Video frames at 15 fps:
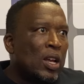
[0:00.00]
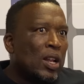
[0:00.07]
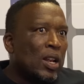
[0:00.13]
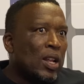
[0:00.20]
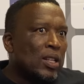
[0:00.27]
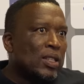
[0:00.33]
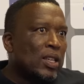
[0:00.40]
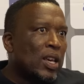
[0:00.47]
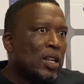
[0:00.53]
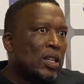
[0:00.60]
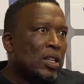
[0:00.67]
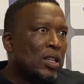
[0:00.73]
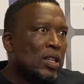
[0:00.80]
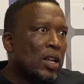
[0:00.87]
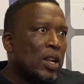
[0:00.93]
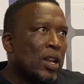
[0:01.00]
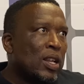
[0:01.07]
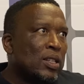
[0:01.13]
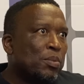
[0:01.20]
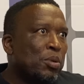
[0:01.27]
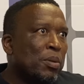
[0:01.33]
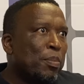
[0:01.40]
let's
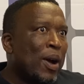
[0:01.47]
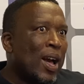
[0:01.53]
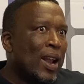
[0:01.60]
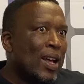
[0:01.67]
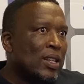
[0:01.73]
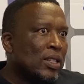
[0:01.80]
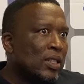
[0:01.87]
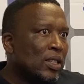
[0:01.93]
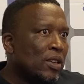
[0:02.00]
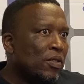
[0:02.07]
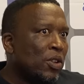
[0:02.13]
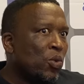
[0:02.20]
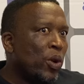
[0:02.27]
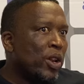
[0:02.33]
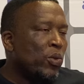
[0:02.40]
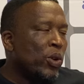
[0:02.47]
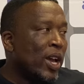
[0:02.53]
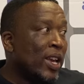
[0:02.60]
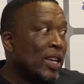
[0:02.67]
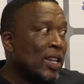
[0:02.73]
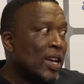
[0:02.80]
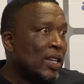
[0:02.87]
be balanced even when we are
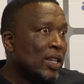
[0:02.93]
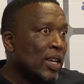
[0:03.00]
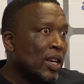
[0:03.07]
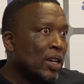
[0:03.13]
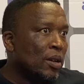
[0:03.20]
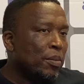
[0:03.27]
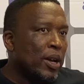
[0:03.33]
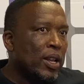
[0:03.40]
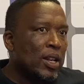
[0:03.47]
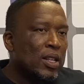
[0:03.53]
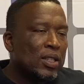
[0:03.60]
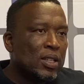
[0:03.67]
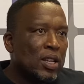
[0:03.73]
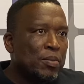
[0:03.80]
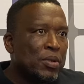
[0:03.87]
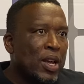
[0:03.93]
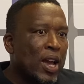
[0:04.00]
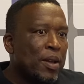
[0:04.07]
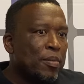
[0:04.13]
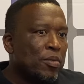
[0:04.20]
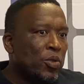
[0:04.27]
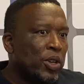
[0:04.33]
in attack, but at the same
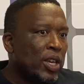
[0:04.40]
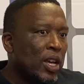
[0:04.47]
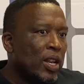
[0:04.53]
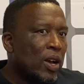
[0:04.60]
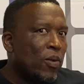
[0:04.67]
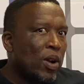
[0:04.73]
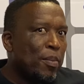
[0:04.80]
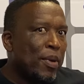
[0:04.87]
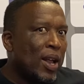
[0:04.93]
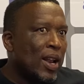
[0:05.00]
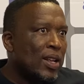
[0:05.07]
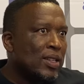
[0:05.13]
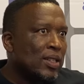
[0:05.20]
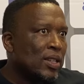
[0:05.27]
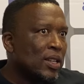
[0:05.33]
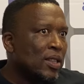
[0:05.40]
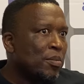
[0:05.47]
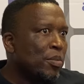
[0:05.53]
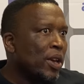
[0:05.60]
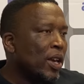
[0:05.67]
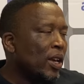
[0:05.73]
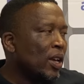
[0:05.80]
time we get our balance at the
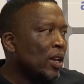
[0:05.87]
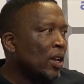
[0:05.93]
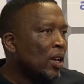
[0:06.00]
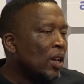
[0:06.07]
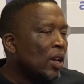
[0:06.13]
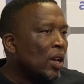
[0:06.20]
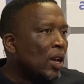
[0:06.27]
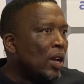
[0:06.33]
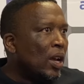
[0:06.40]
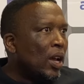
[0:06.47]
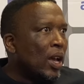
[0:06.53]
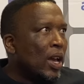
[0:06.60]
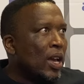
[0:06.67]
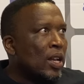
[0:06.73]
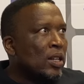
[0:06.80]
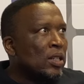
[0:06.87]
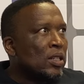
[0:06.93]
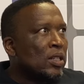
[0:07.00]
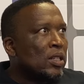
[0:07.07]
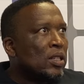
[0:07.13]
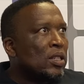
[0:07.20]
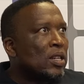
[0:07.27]
back and
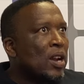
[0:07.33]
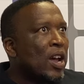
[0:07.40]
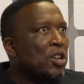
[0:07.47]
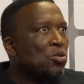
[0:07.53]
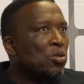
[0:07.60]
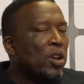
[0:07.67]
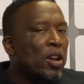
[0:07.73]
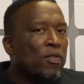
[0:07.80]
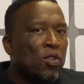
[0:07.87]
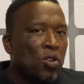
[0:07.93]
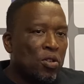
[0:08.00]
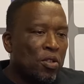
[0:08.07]
try to have a lot